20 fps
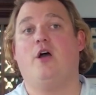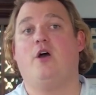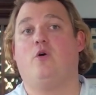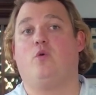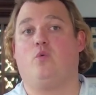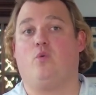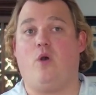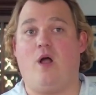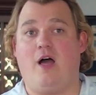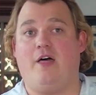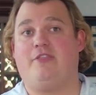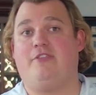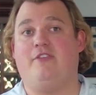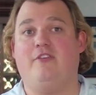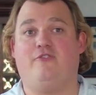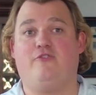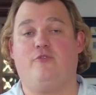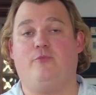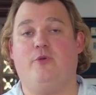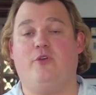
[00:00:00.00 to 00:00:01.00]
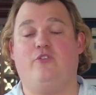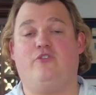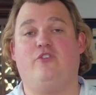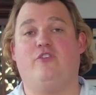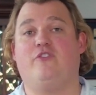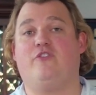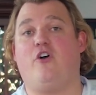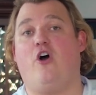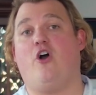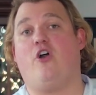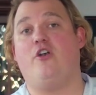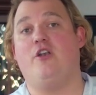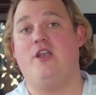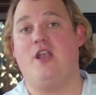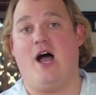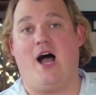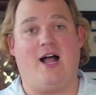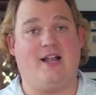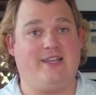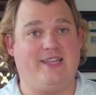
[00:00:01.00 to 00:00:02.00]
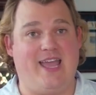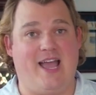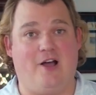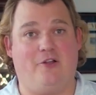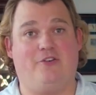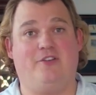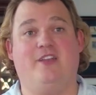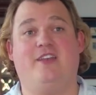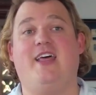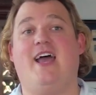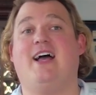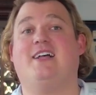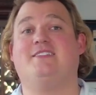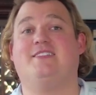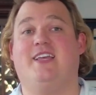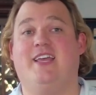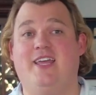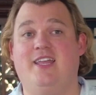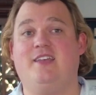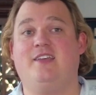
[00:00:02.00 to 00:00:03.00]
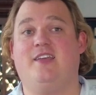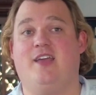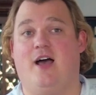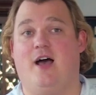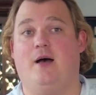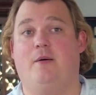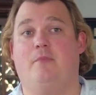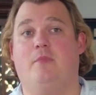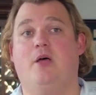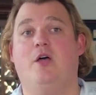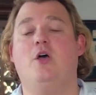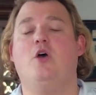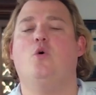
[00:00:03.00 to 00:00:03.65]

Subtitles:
Roth distributions are not counted as income